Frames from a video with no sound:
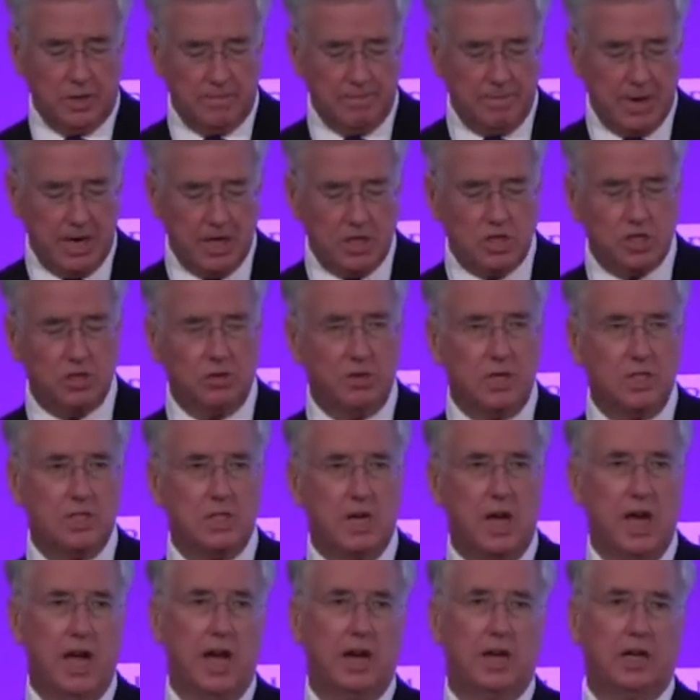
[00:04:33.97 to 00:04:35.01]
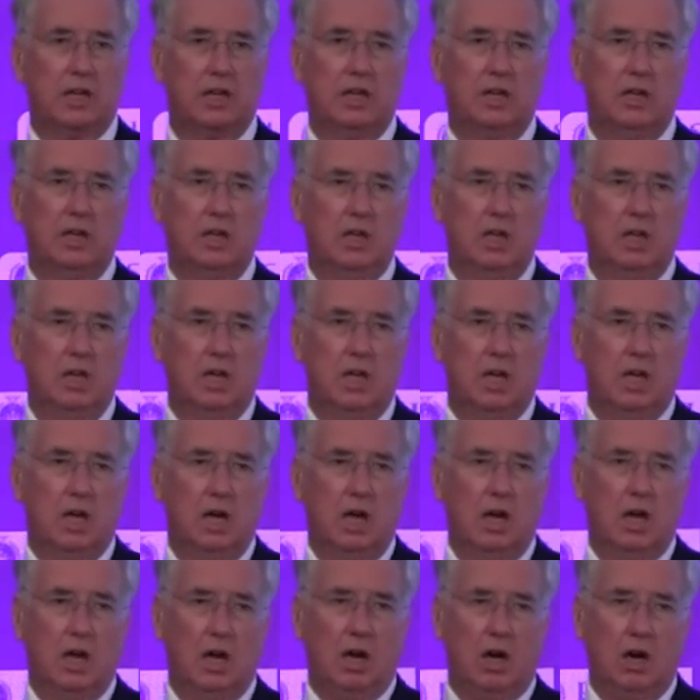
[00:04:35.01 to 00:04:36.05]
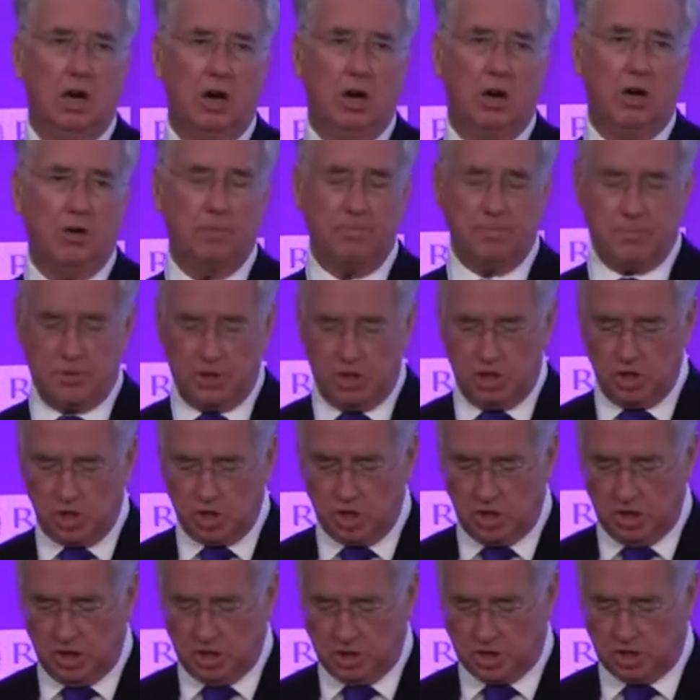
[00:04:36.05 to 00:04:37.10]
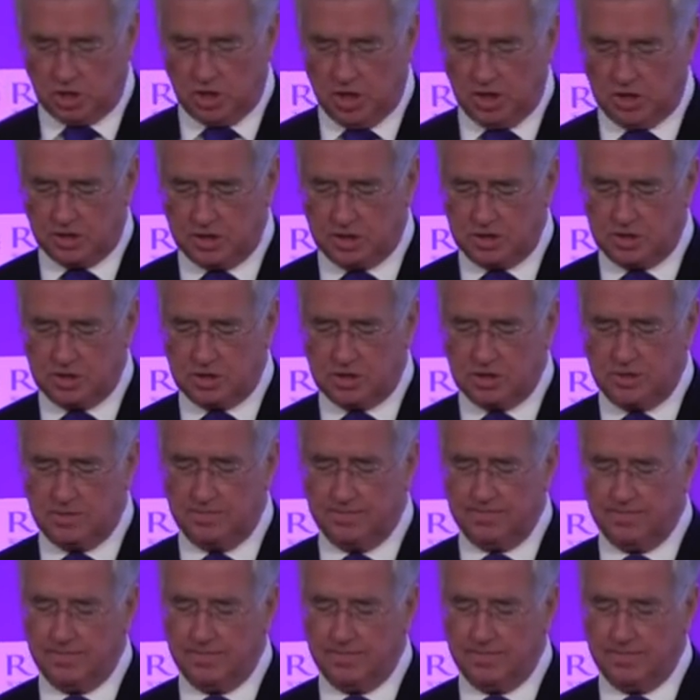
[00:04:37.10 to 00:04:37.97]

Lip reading: a major attack on British interests.